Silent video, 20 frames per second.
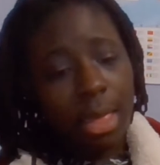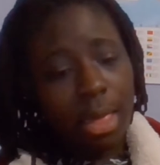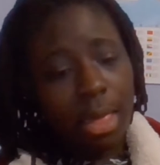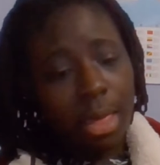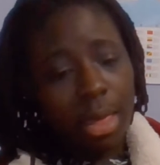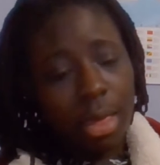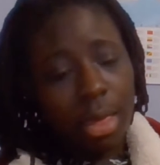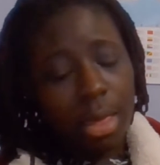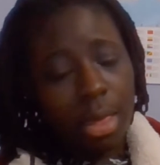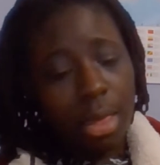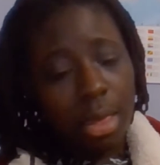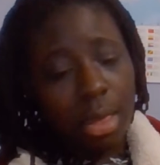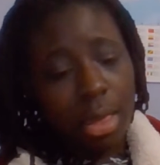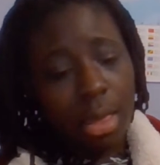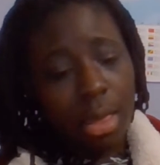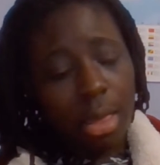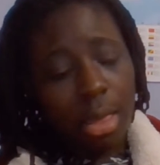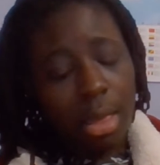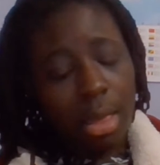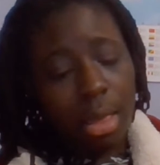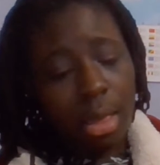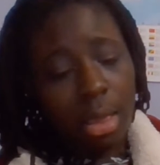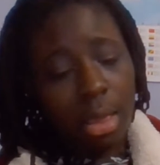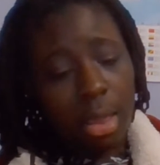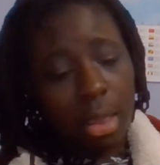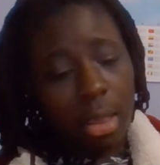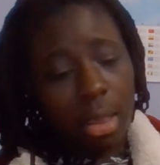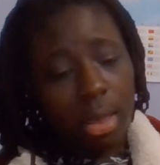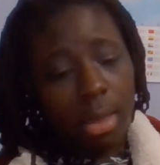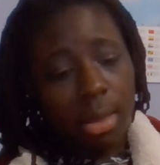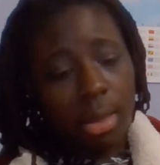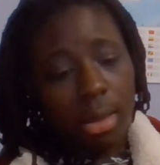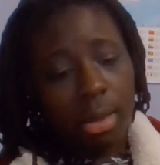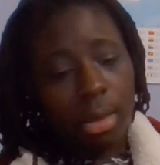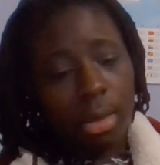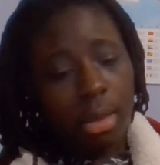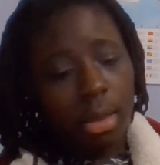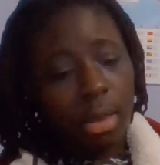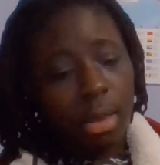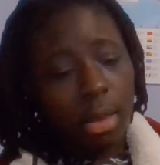
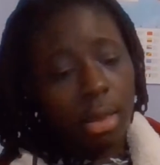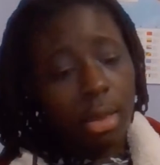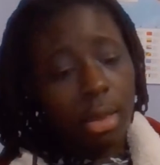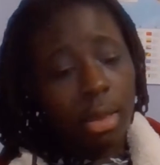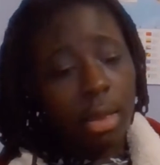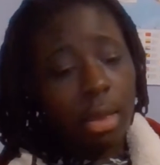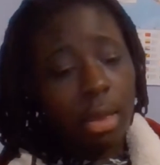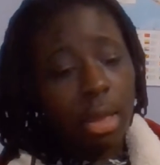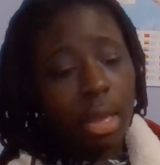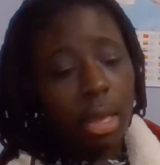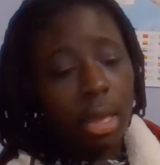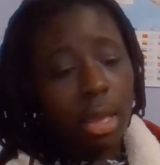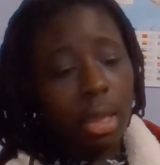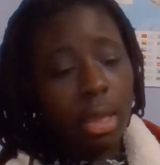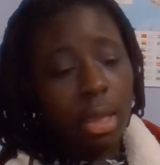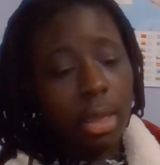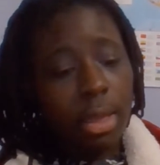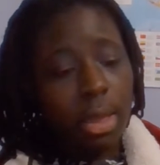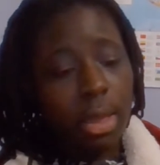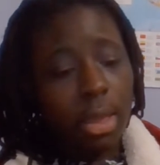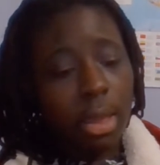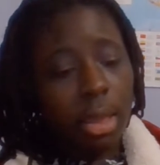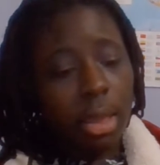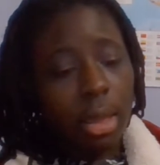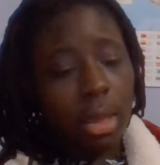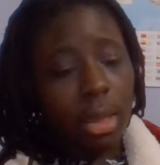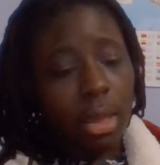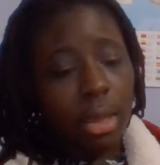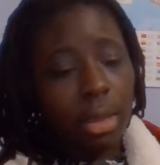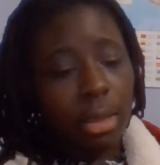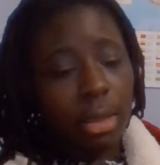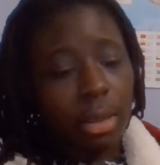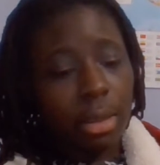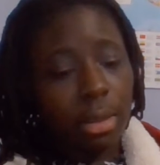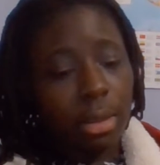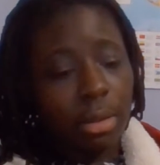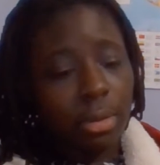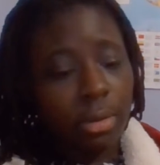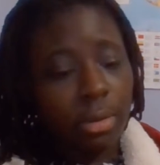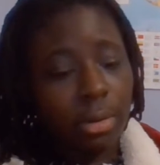
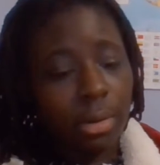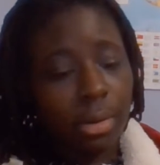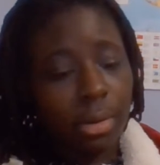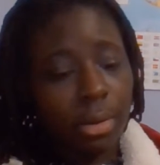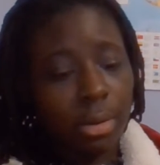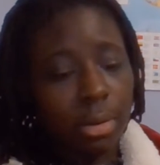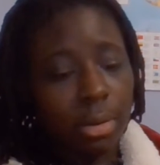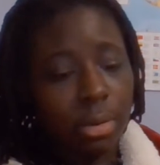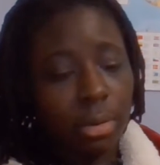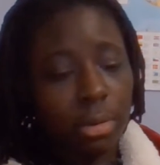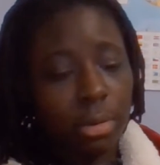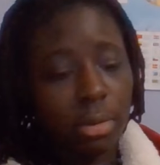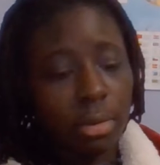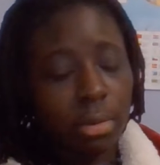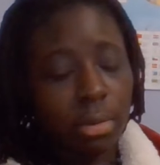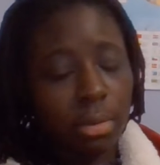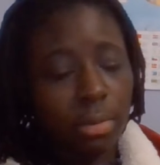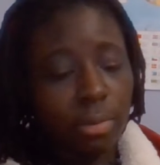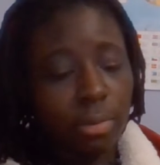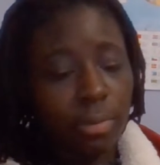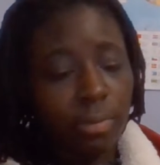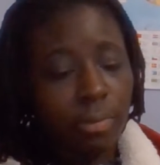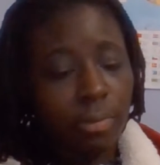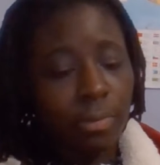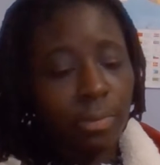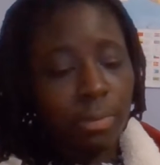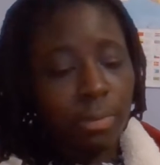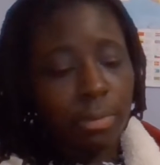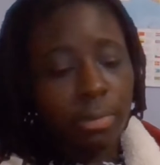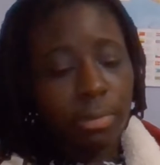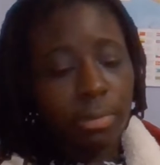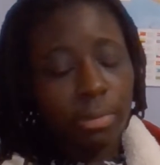No one is speaking in this clip.